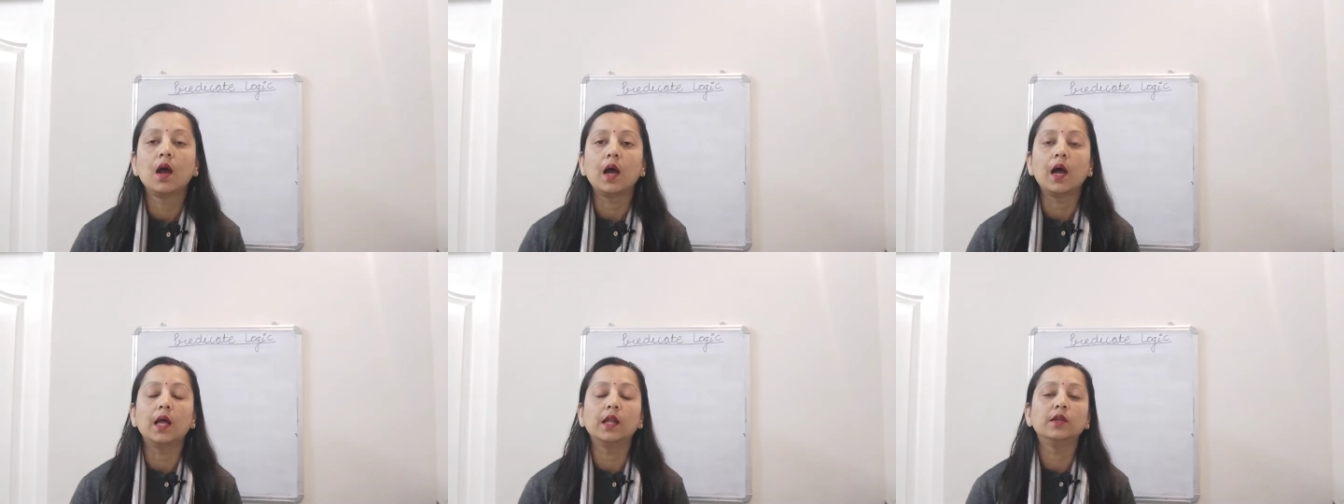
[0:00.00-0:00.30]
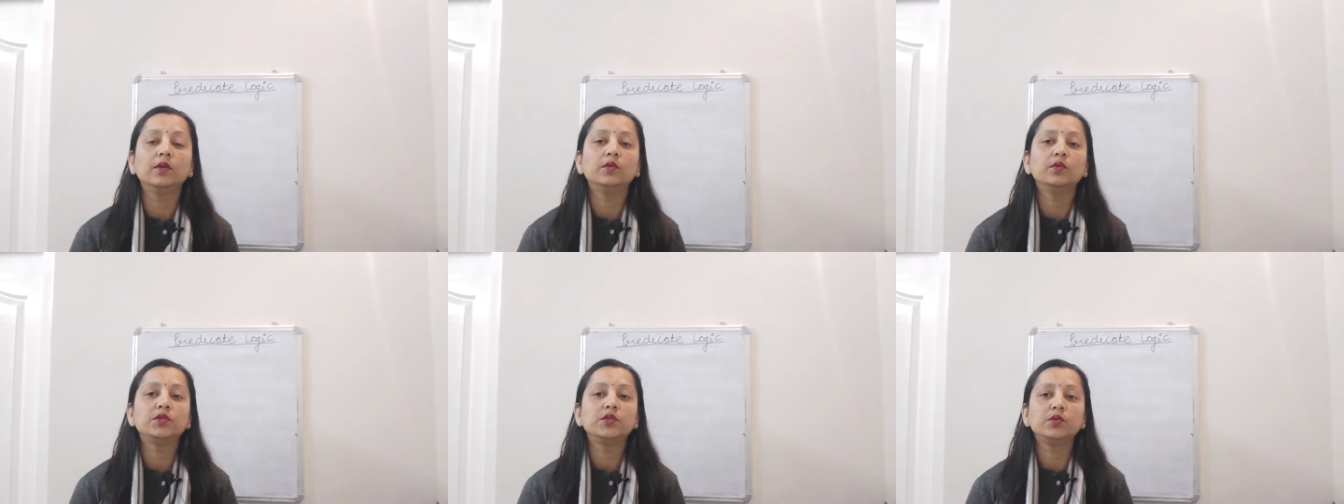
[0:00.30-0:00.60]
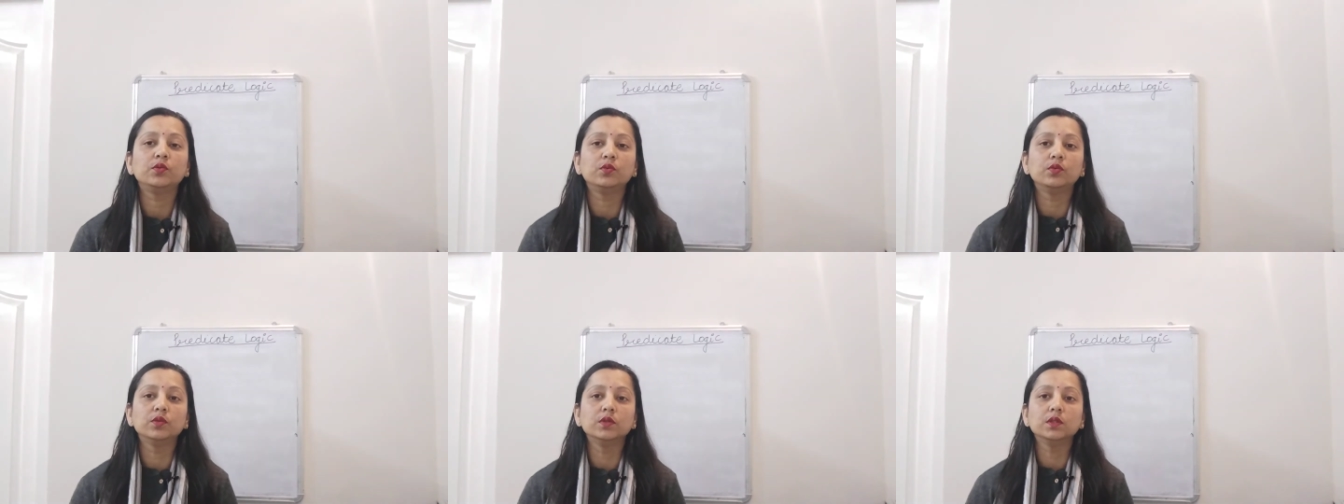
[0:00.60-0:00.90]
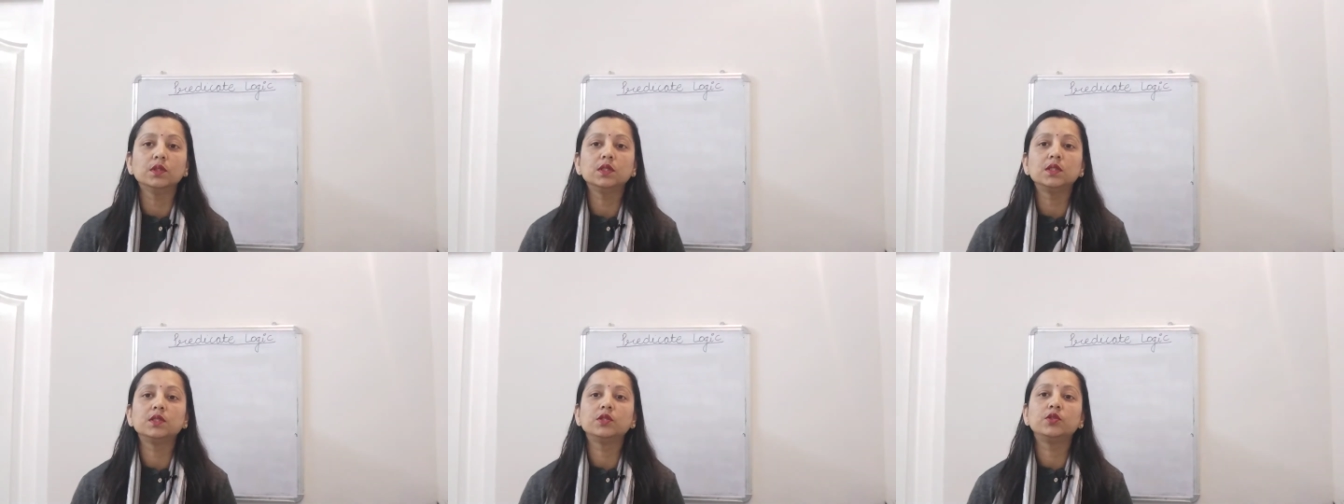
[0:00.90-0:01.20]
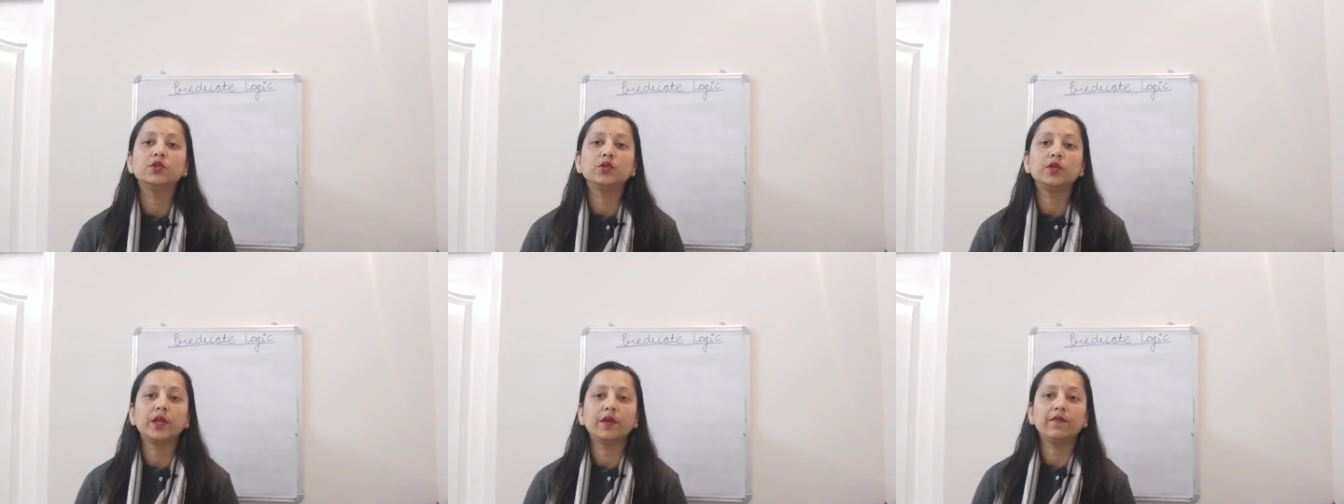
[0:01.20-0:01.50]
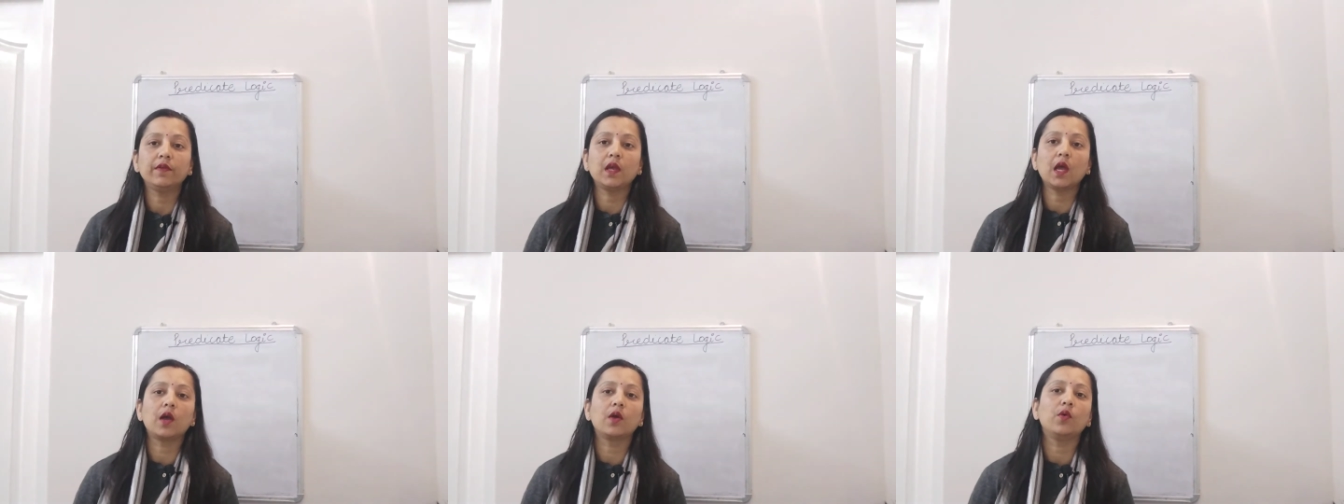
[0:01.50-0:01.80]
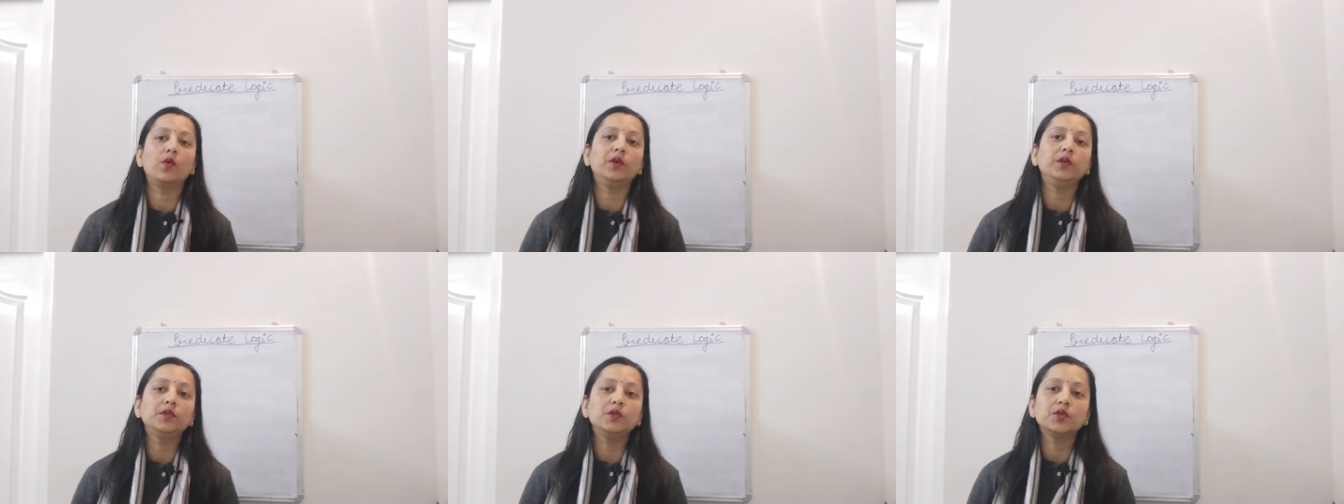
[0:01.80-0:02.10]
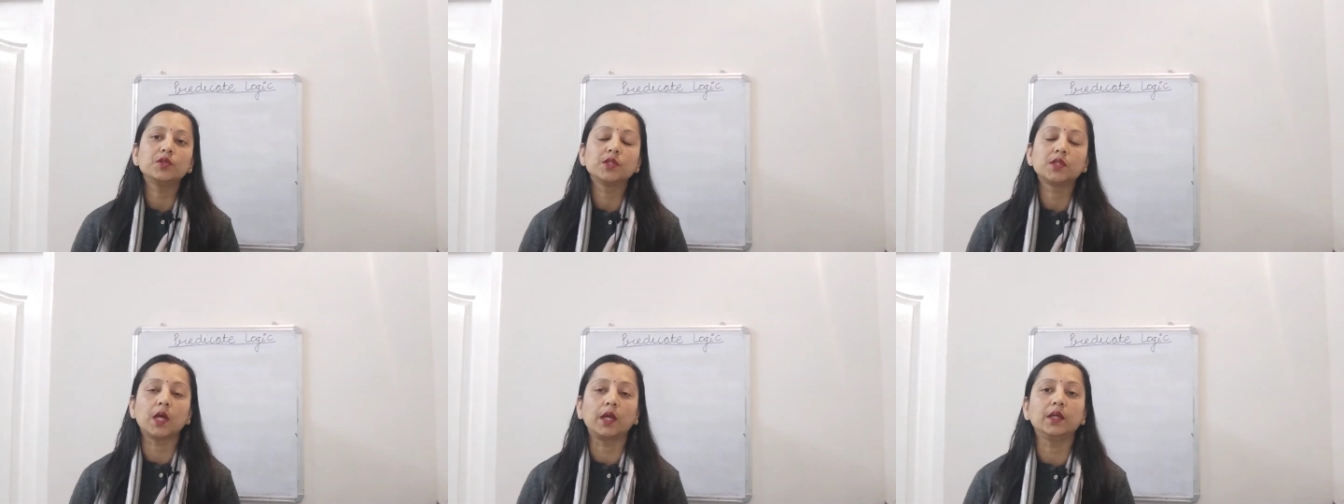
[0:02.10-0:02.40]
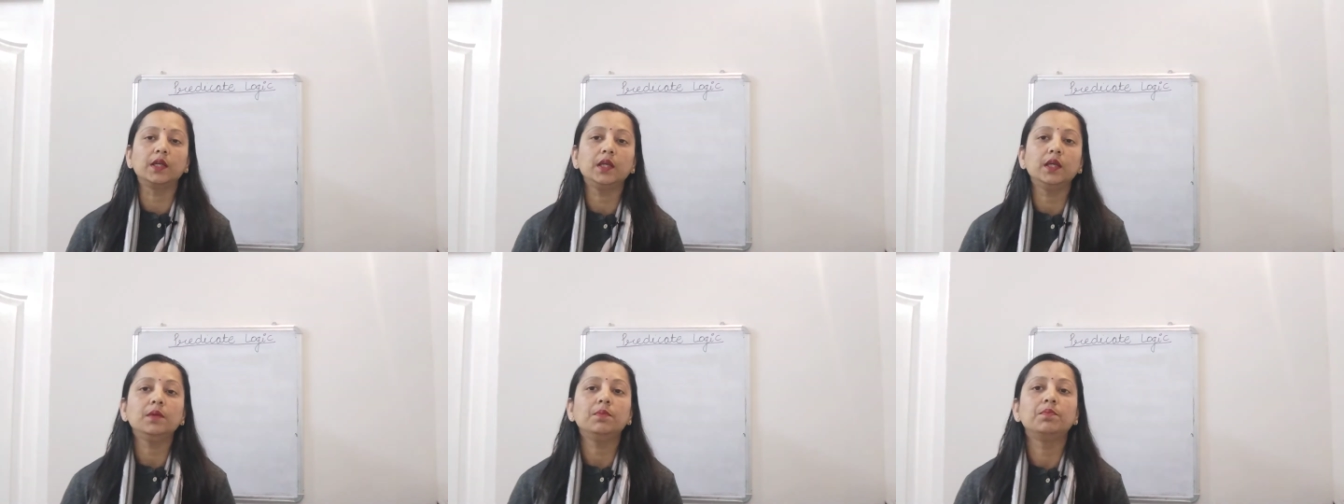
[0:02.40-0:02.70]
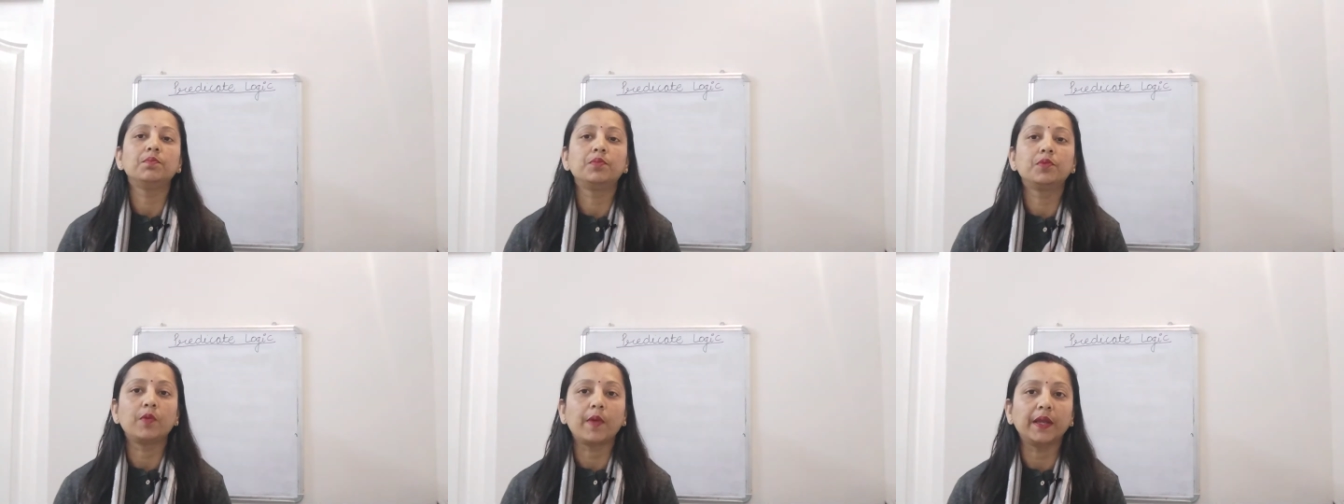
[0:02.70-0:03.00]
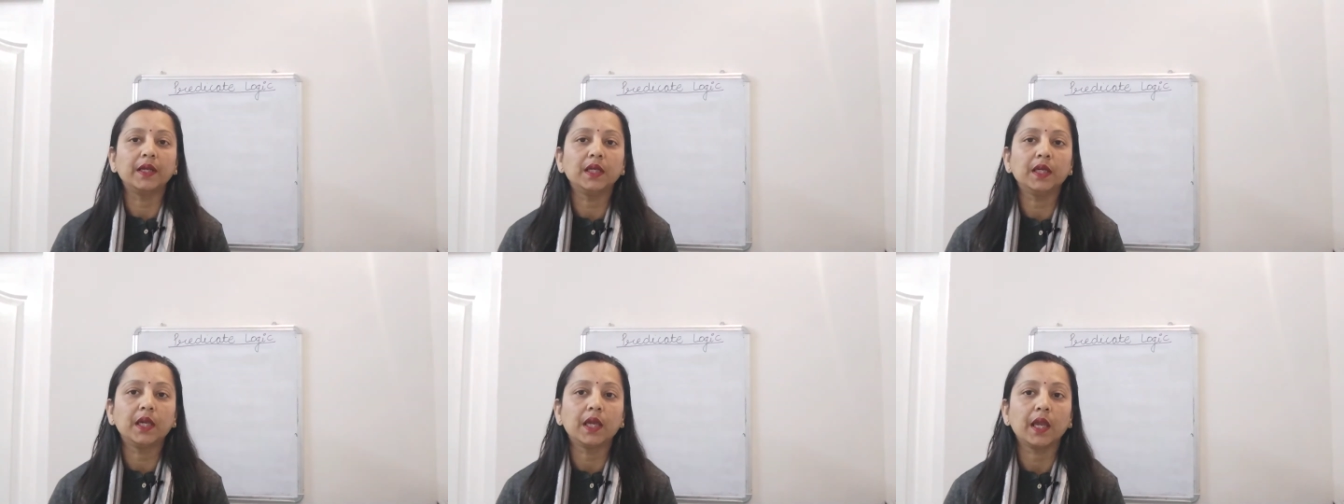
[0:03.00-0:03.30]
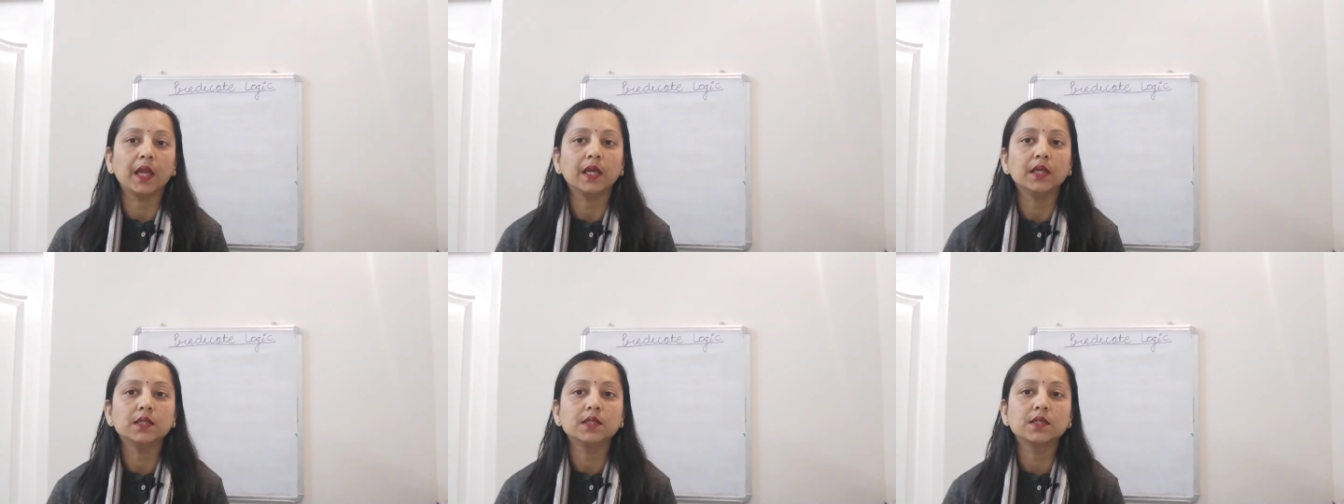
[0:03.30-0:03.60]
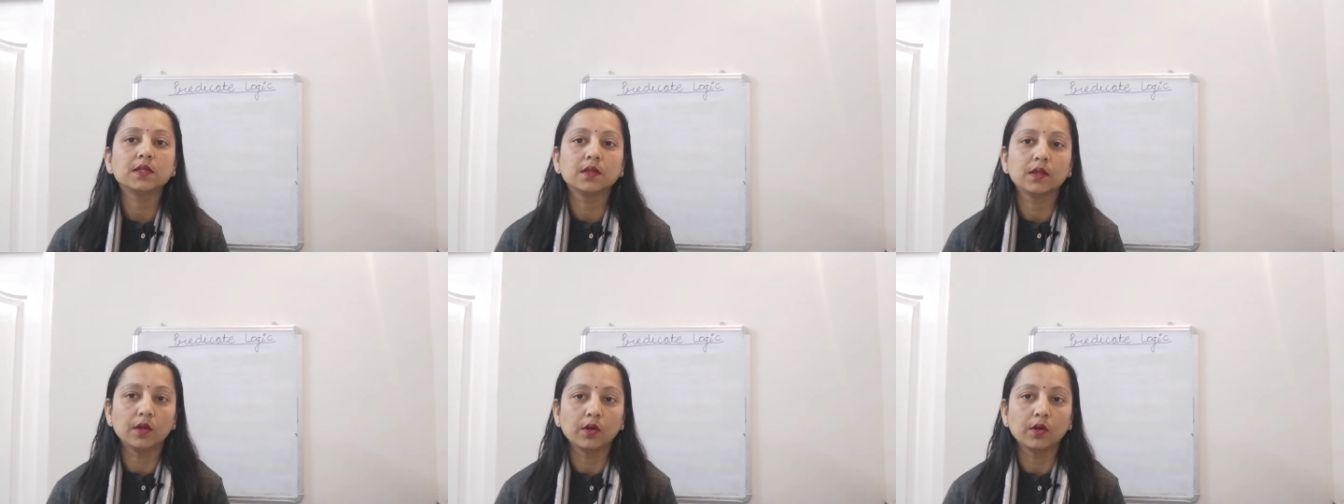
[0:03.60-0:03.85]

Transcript: Hello students, today we are going to study predicate